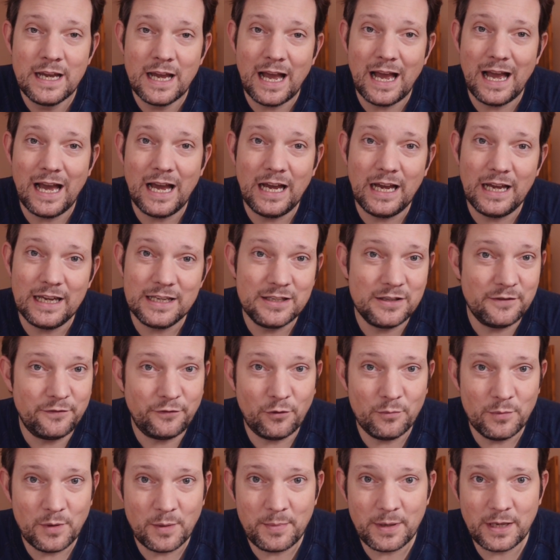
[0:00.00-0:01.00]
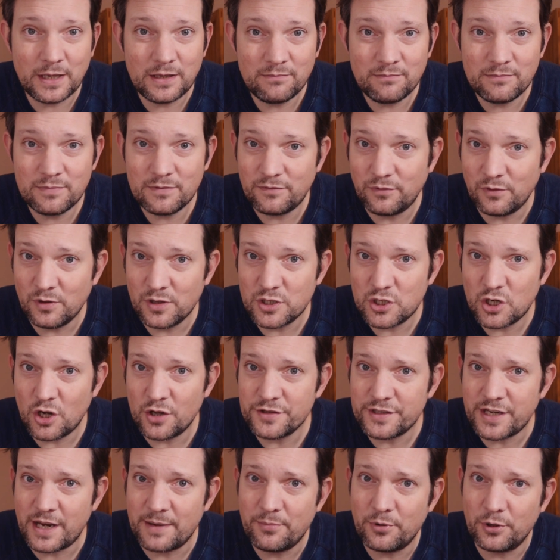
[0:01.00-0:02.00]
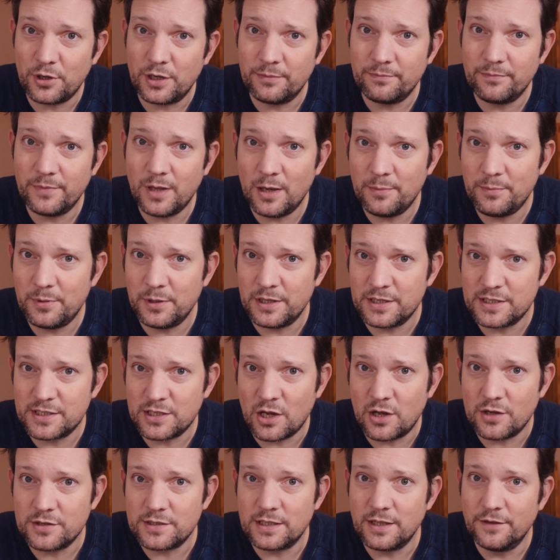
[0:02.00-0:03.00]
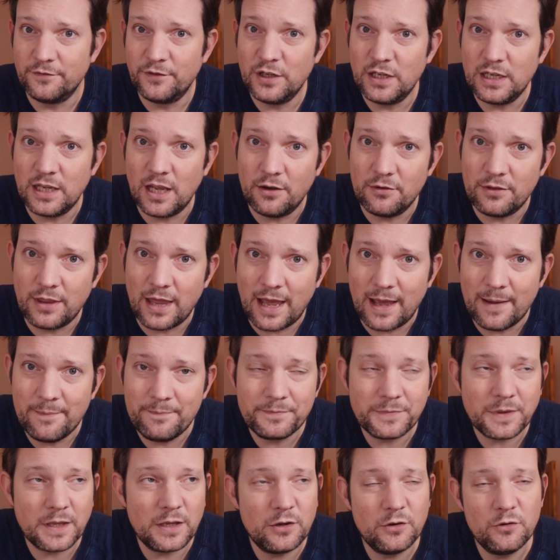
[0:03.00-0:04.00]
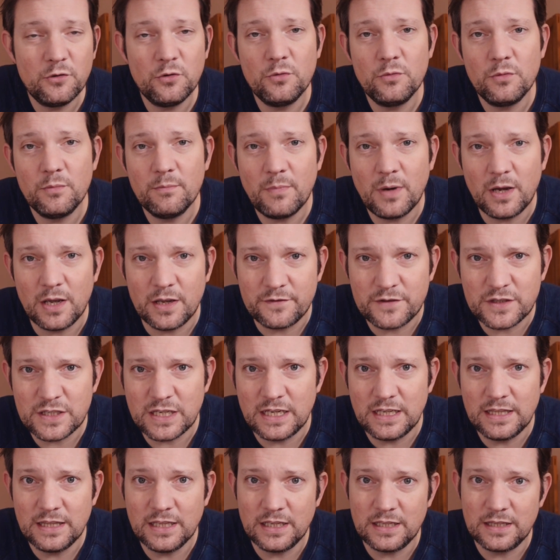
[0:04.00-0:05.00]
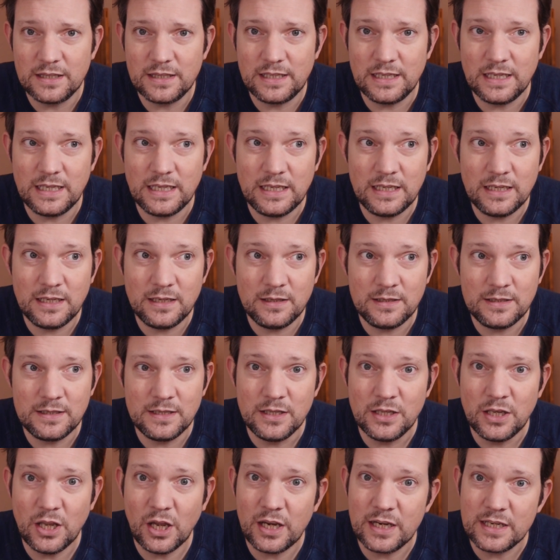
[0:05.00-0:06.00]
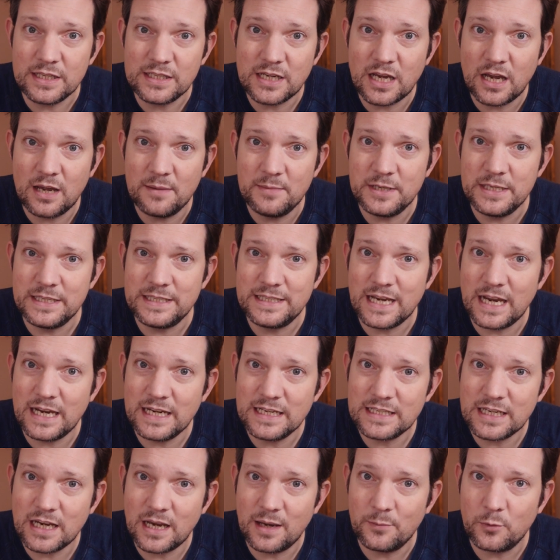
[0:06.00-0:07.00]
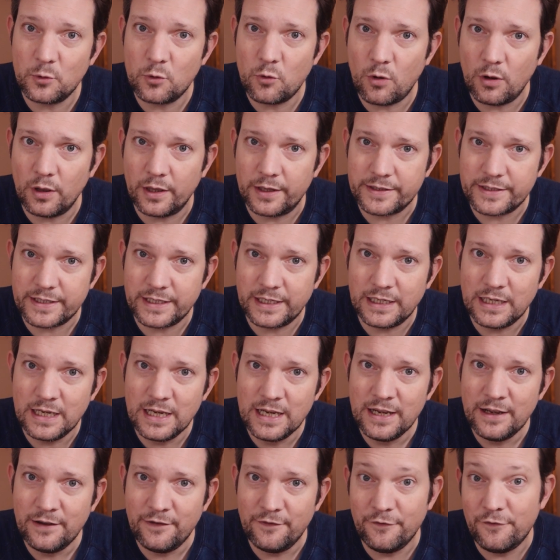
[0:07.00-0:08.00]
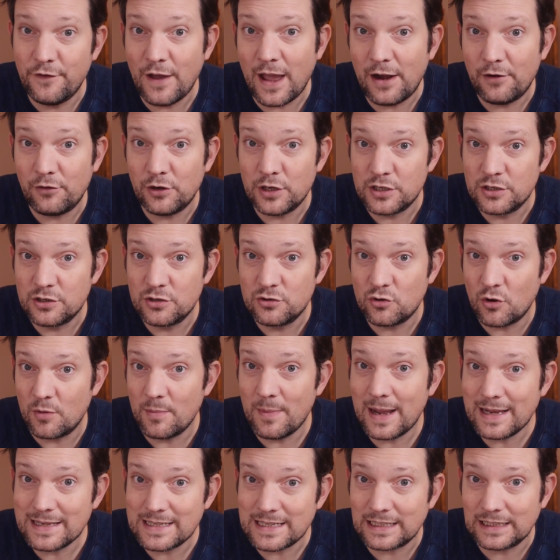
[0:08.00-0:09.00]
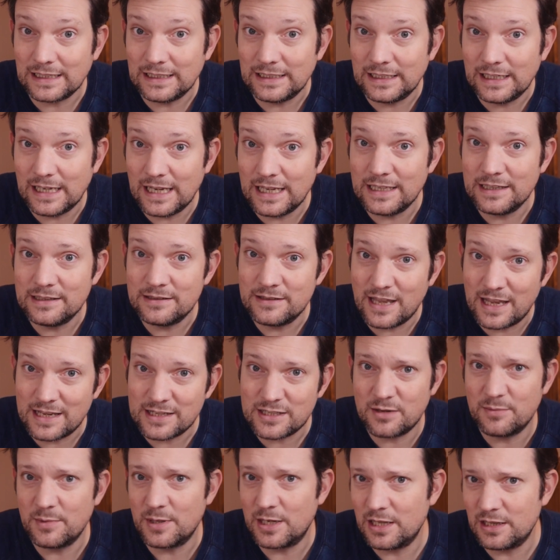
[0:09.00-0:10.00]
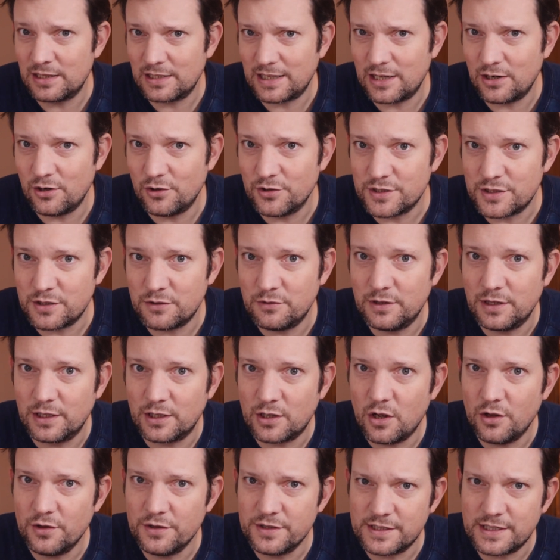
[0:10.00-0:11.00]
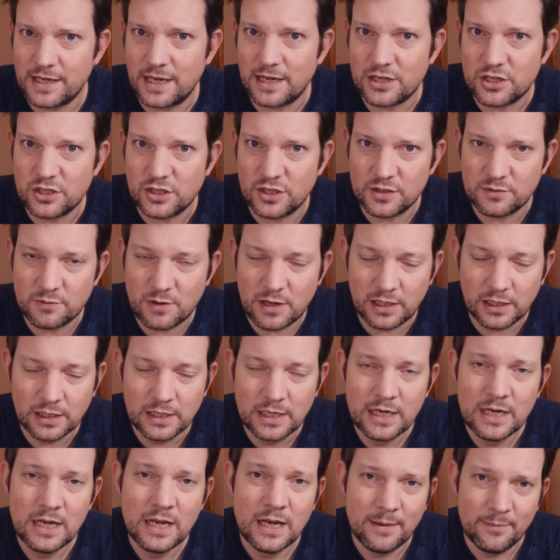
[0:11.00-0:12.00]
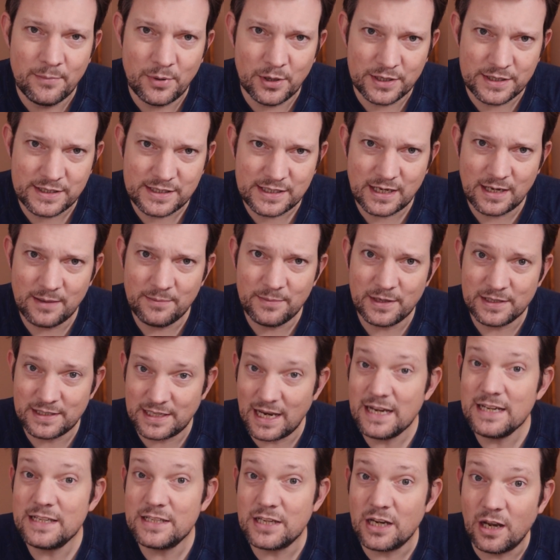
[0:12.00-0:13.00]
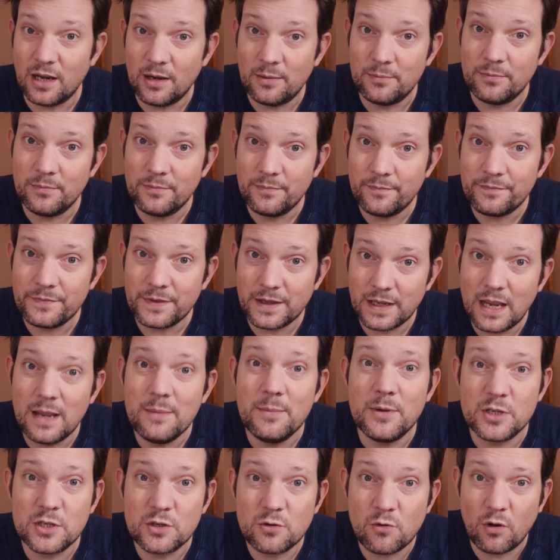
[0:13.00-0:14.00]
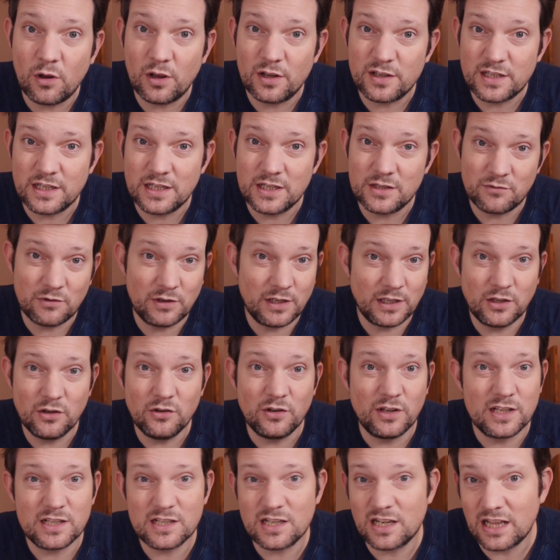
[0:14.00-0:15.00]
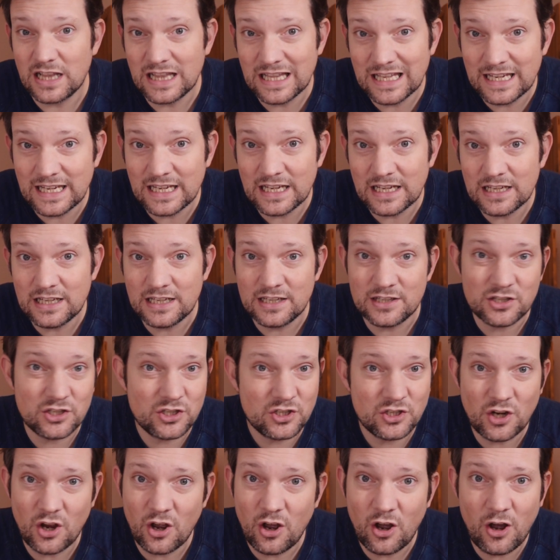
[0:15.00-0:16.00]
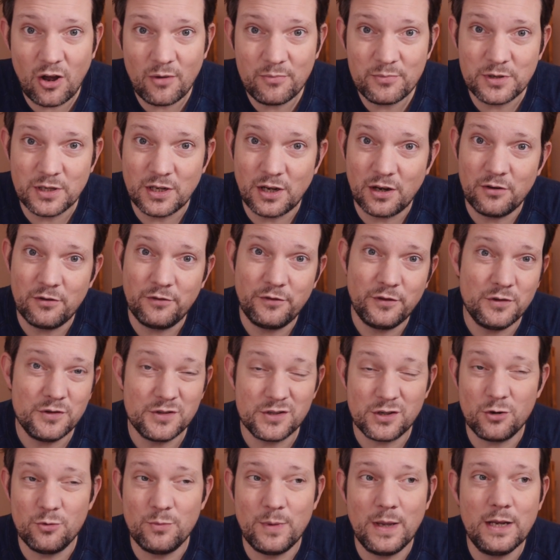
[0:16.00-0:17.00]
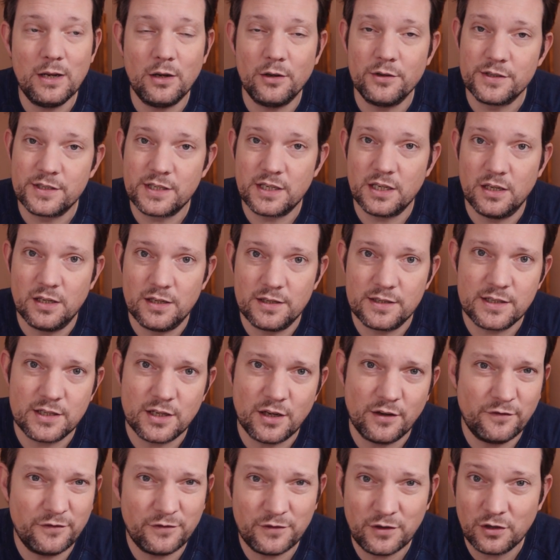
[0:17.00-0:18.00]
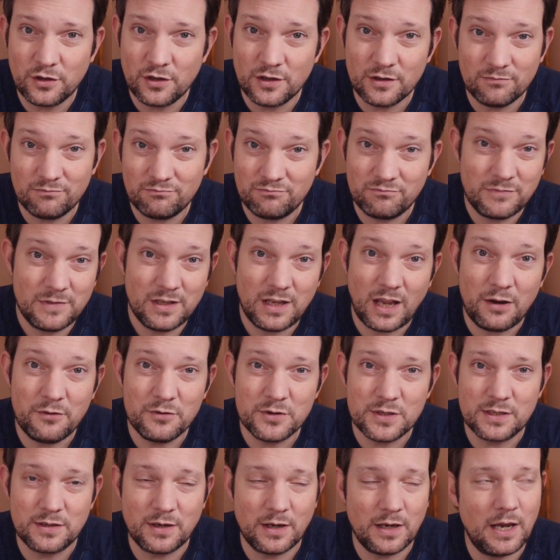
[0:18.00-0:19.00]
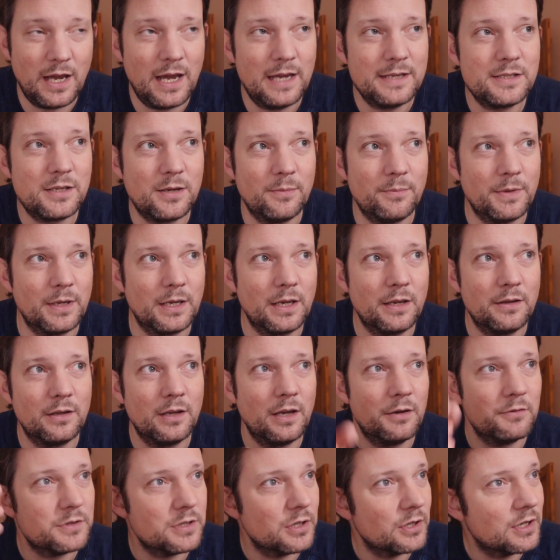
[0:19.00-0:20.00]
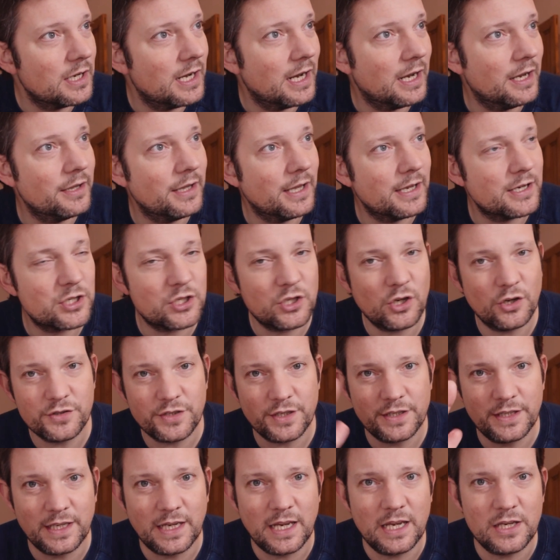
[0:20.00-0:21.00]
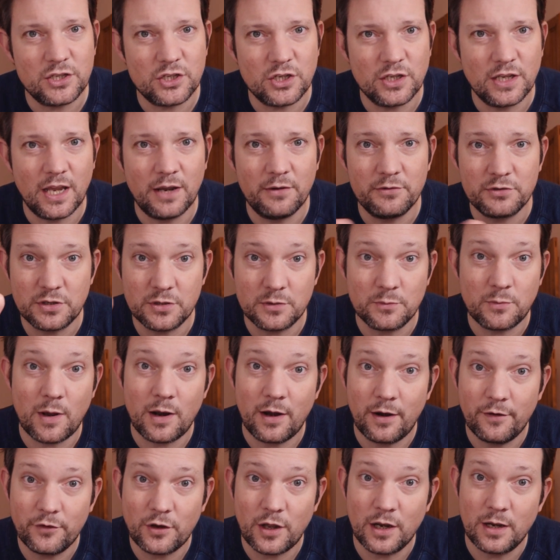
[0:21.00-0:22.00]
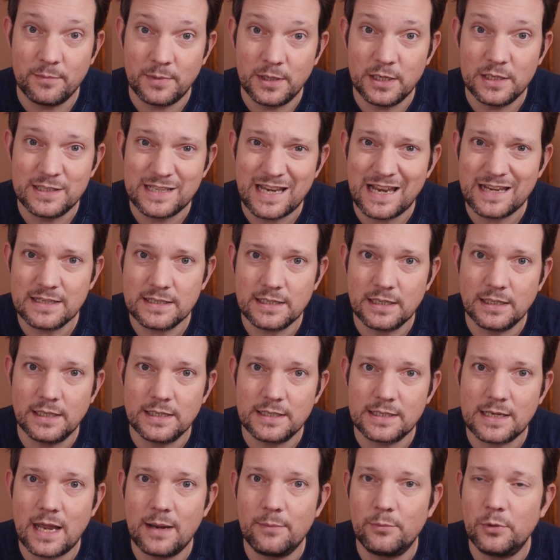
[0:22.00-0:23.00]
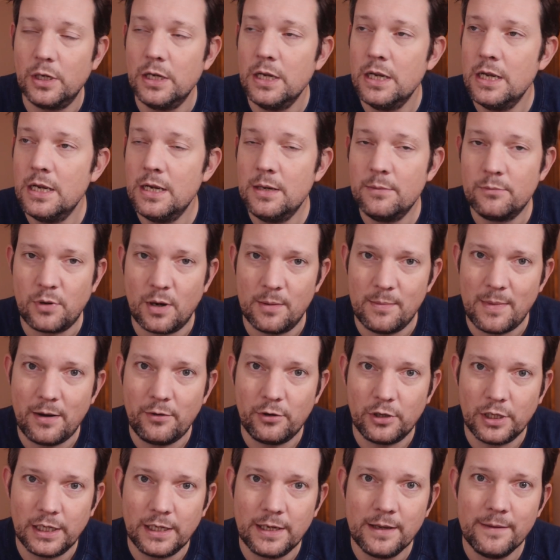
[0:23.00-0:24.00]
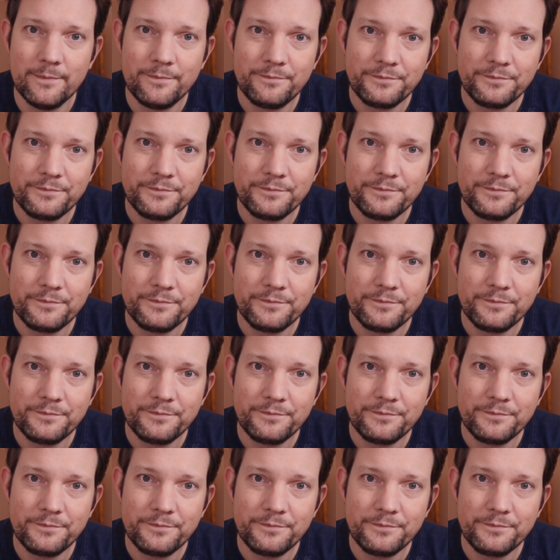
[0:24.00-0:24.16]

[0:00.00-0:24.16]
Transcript: Uh, from the from the shots I put up, up at the start of the video there, you might have seen that the nighttime and daytime quality varied dramatically, and that's something I'll get onto in the cons section as well. But um, the daytime image quality is really good. It's clear, it's sharp. You know, if you zoom in on certain stuff, you can. I was I had something I was looking at in that shot in the kitchen there, which is where I've kind of been testing this camera primarily.